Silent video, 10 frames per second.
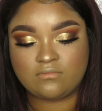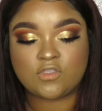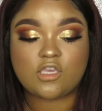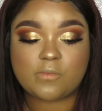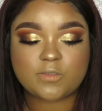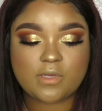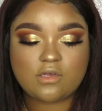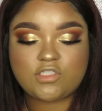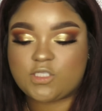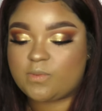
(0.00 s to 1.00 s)
cupid's
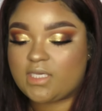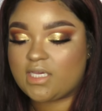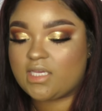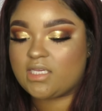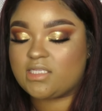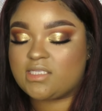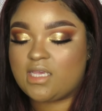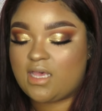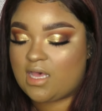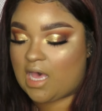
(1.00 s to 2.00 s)
bow, just because
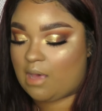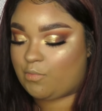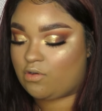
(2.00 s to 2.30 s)
I'm